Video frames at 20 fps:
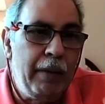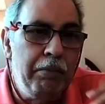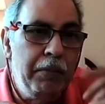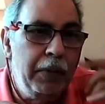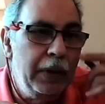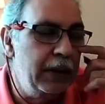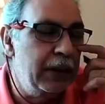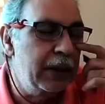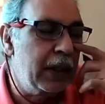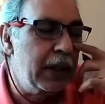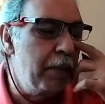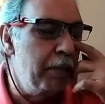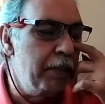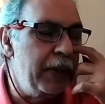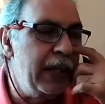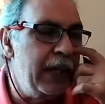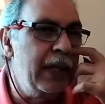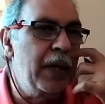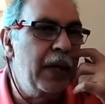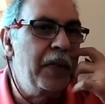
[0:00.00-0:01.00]
there's a company
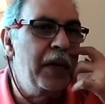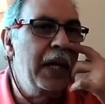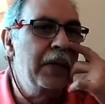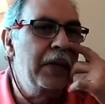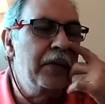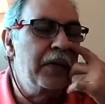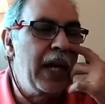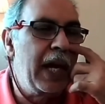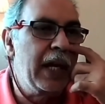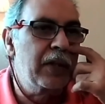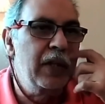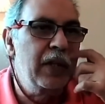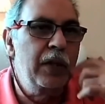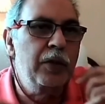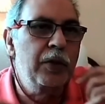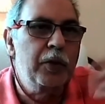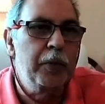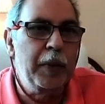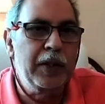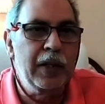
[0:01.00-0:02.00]
in Netherlands actually who
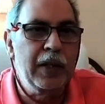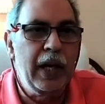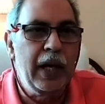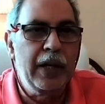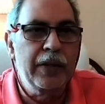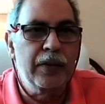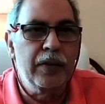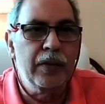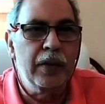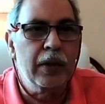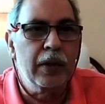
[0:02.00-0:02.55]
specializes in